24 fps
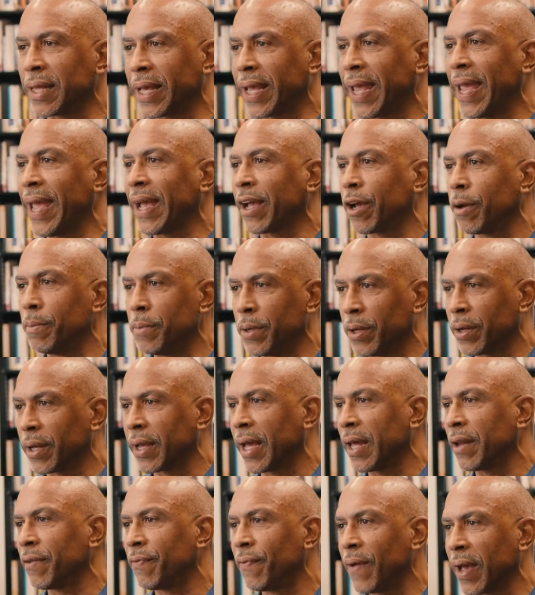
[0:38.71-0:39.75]
can't
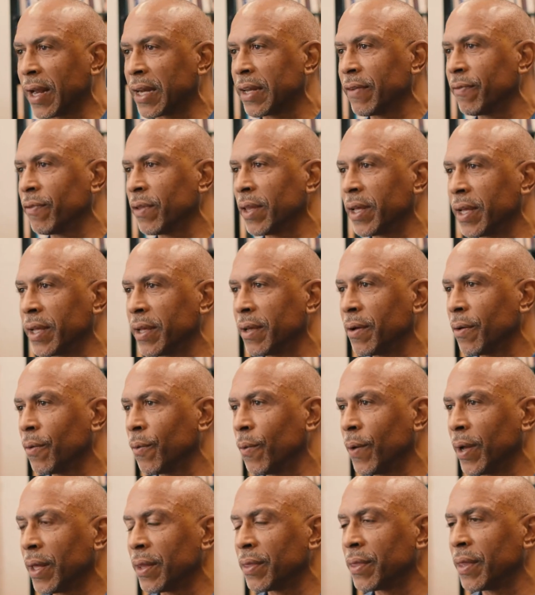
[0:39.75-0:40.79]
communicate effectively
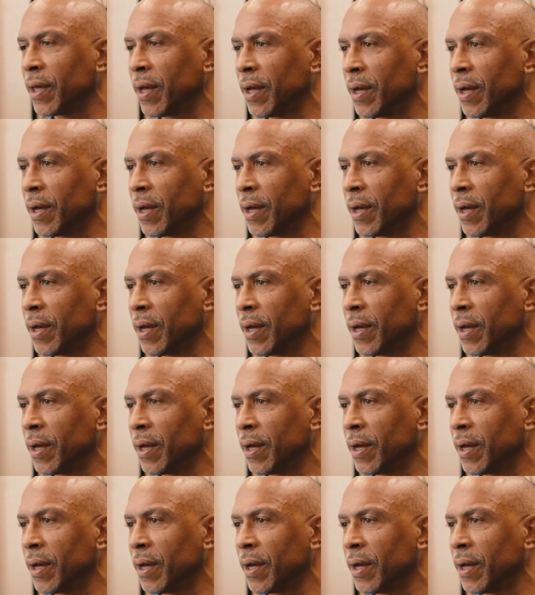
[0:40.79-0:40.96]
with